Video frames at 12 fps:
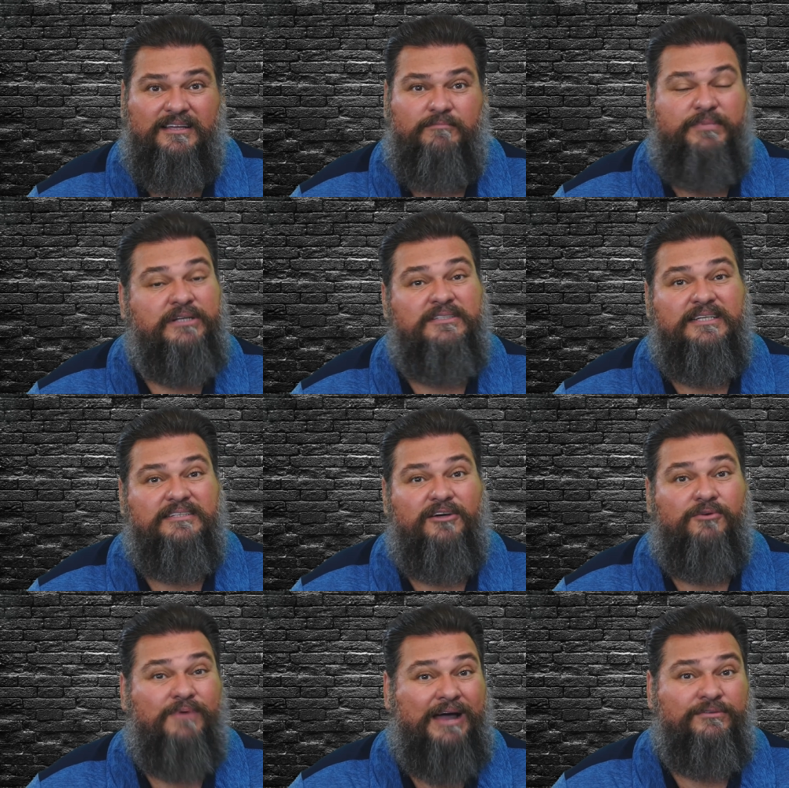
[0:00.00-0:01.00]
Build it
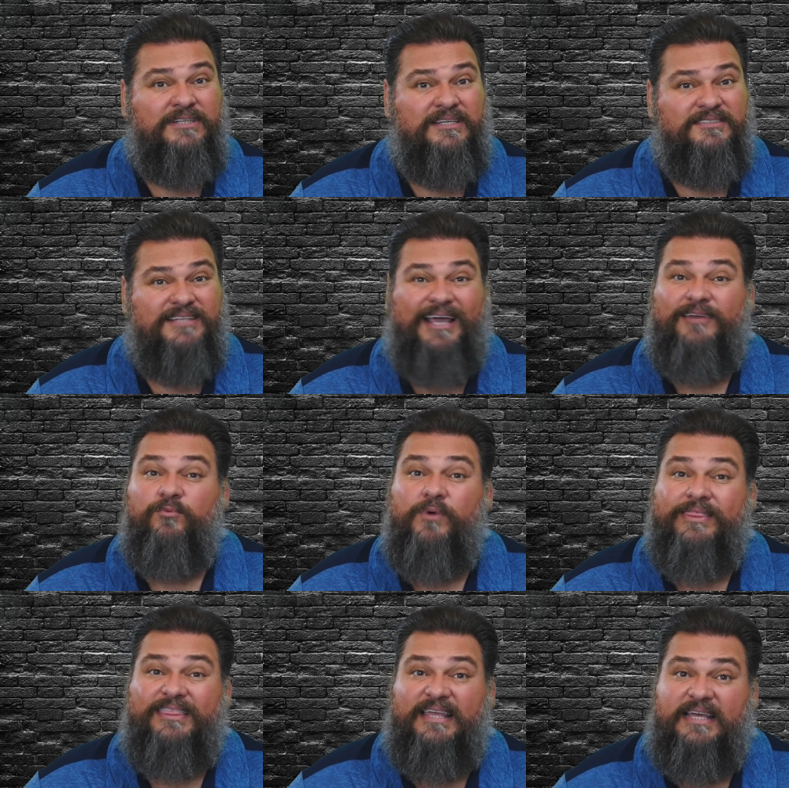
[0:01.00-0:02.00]
around us and
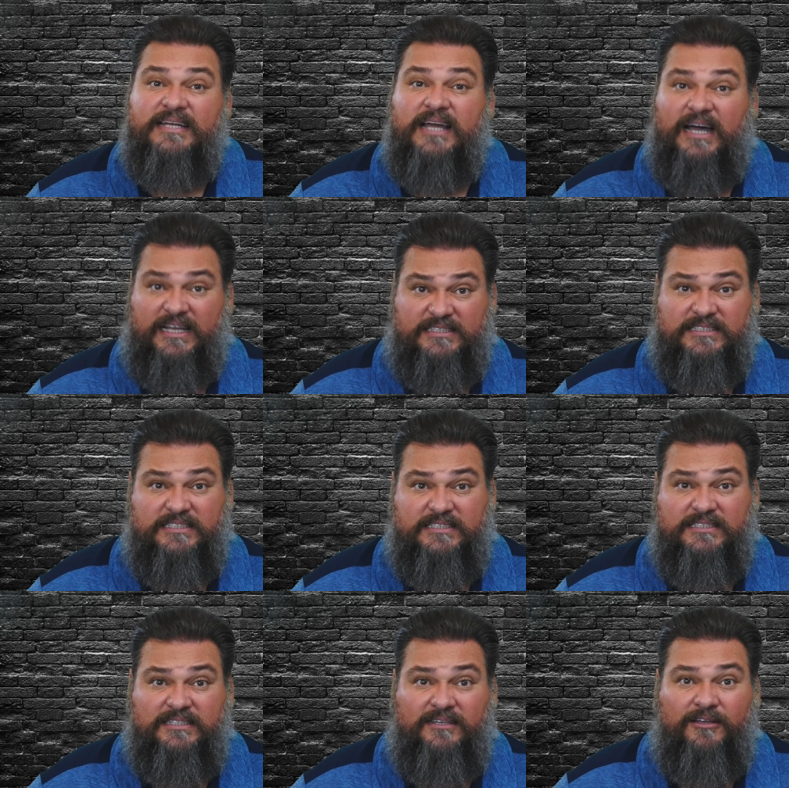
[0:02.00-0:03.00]
within
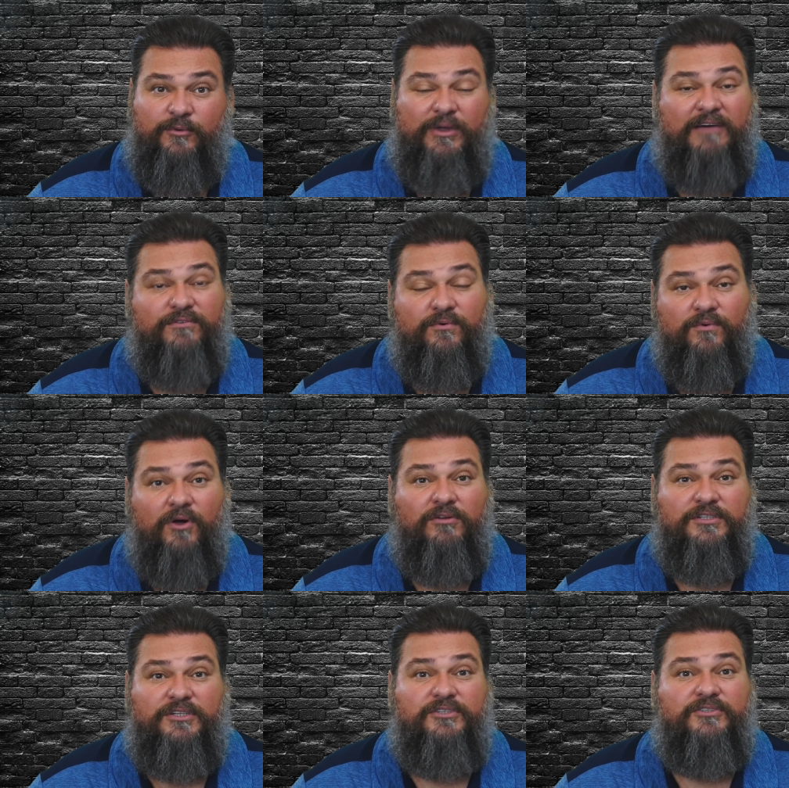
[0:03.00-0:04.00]
us. We have a
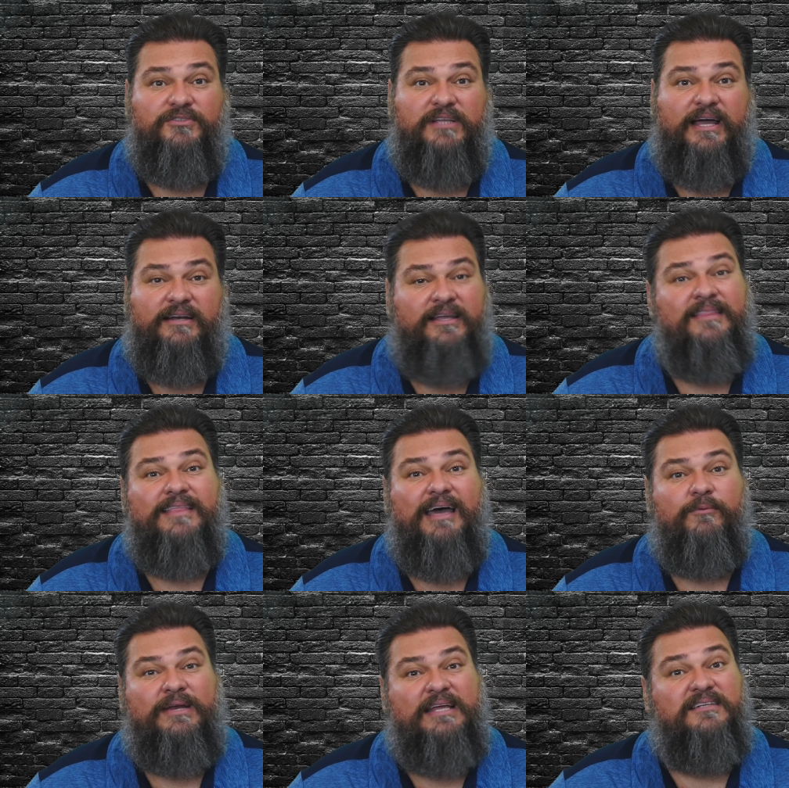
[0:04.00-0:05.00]
role to do that. And in
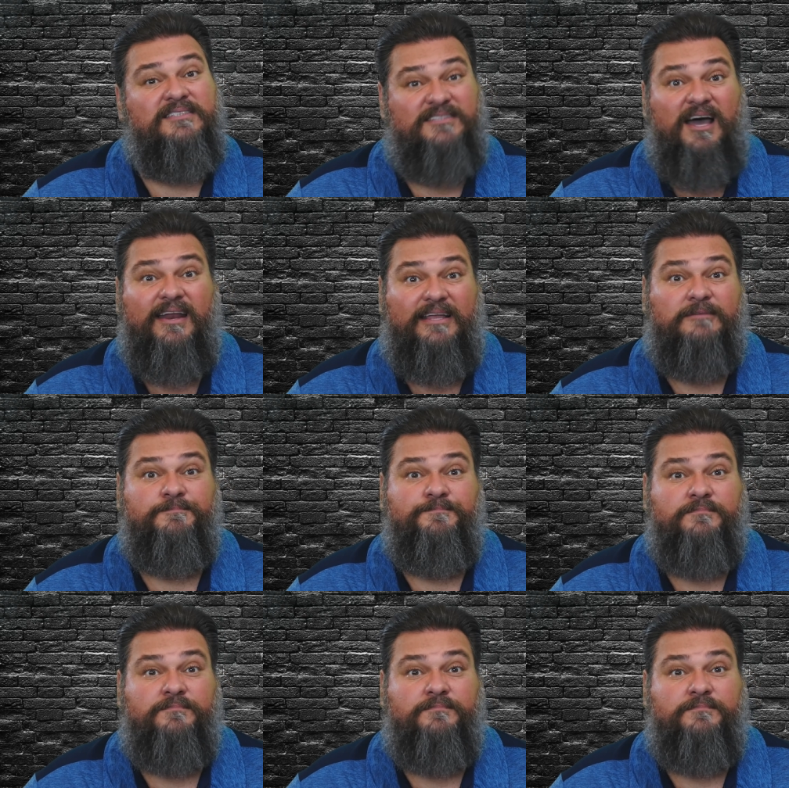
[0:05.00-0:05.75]
that, we need to study.